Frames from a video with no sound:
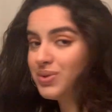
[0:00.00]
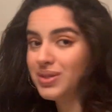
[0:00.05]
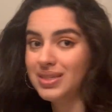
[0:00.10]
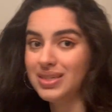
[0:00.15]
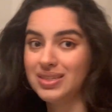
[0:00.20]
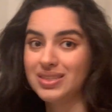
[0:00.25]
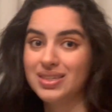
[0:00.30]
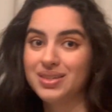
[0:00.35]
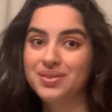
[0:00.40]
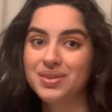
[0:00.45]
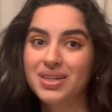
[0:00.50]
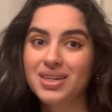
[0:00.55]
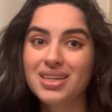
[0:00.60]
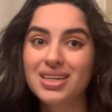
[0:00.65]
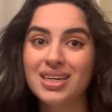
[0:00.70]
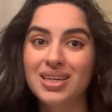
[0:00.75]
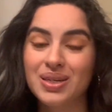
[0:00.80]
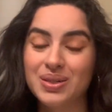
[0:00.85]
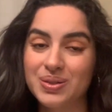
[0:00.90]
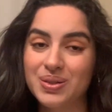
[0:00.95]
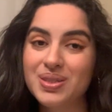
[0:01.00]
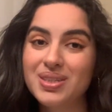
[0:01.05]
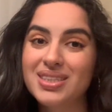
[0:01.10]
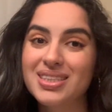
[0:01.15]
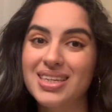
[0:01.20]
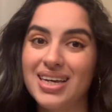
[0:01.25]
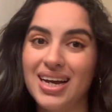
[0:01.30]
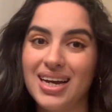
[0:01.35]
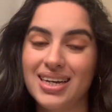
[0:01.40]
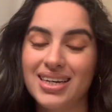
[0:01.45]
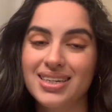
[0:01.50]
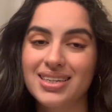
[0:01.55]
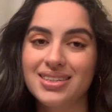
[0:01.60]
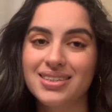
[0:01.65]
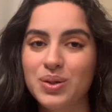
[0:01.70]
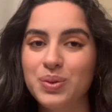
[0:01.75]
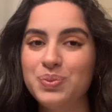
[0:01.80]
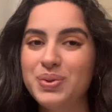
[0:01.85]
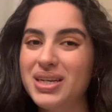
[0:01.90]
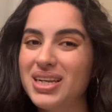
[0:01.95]
without the ring, he'll die.
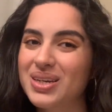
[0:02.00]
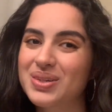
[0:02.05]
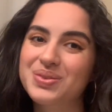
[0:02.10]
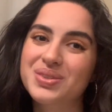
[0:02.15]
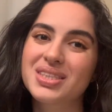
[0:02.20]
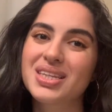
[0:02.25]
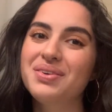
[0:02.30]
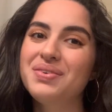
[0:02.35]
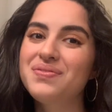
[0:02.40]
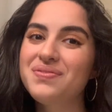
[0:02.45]
He'll be like, what the